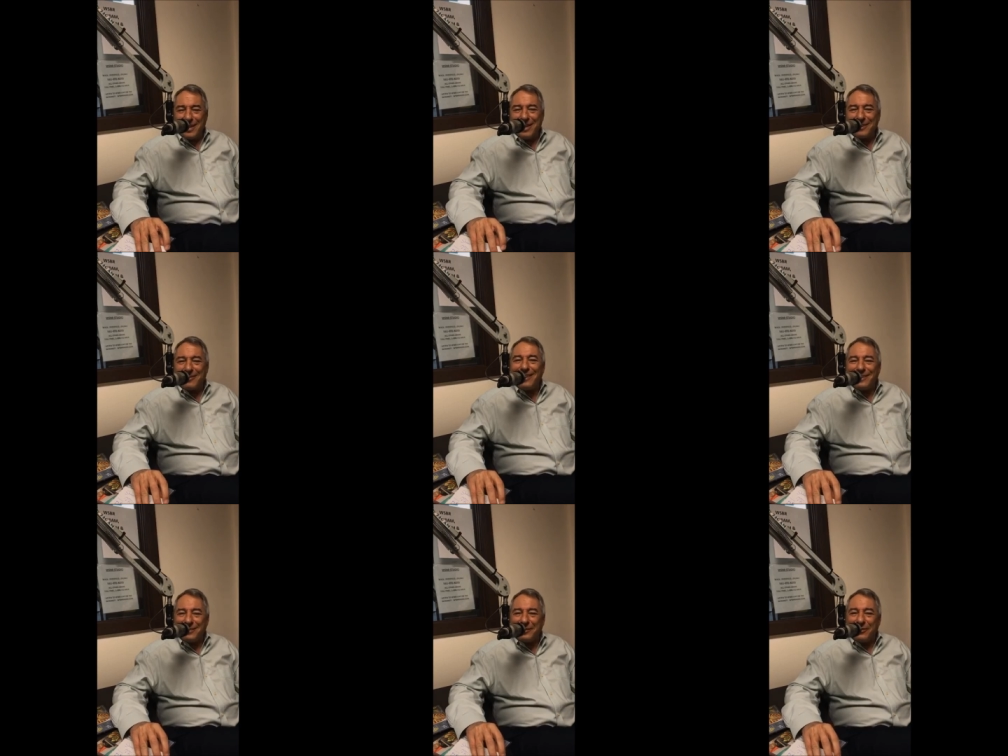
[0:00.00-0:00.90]
Okay,
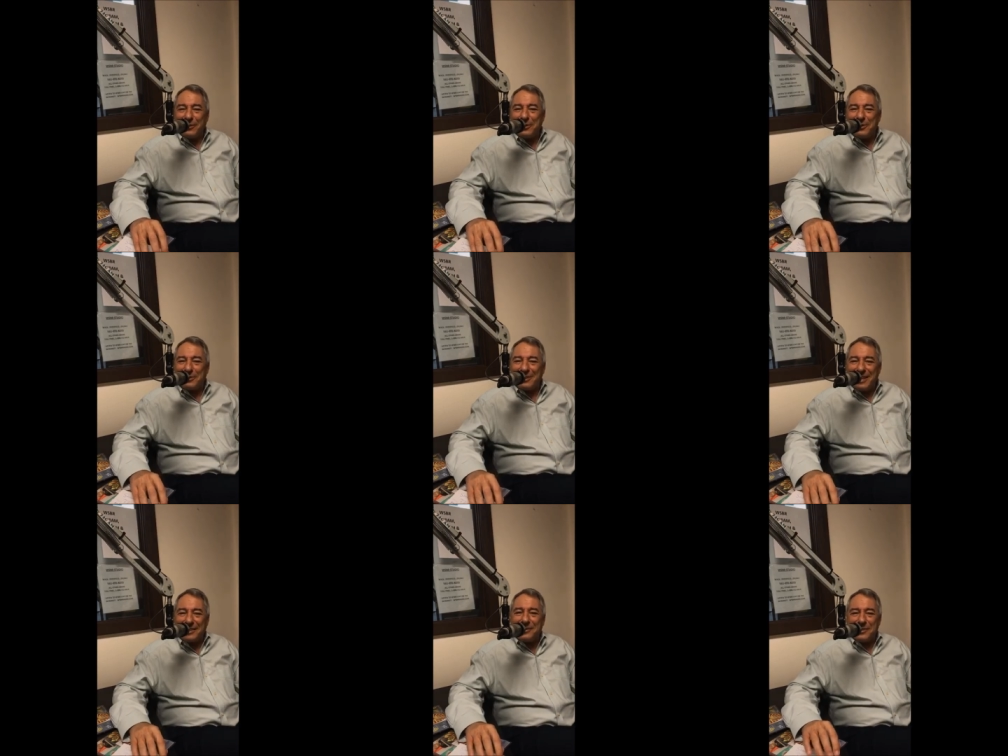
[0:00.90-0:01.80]
great. Look forward to it.
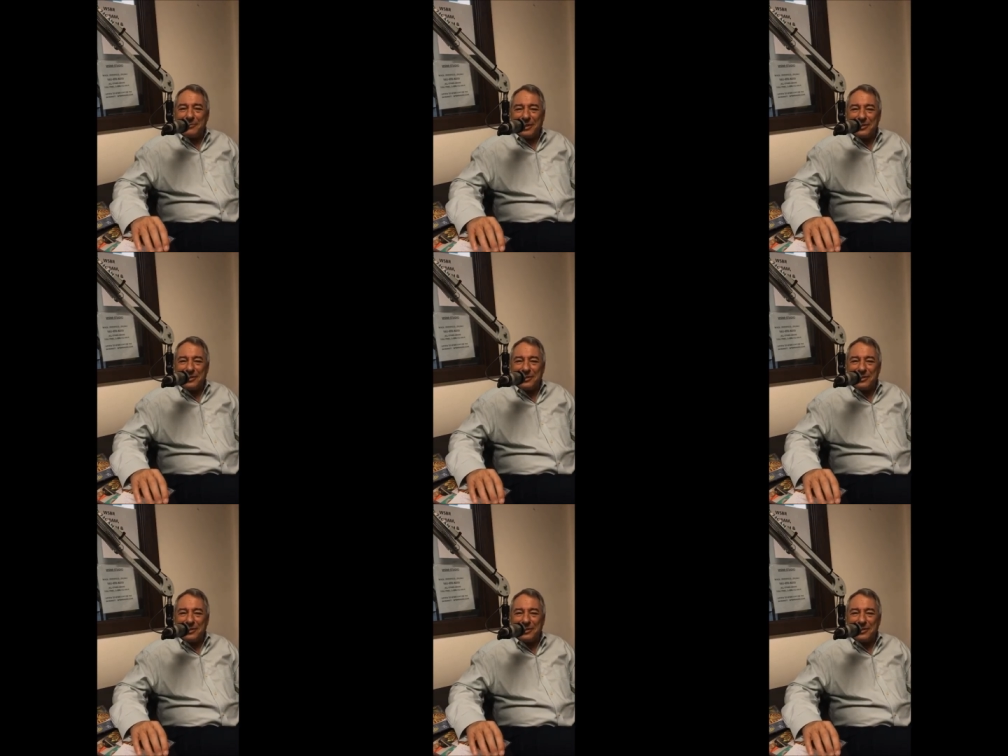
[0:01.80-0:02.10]
Thank you so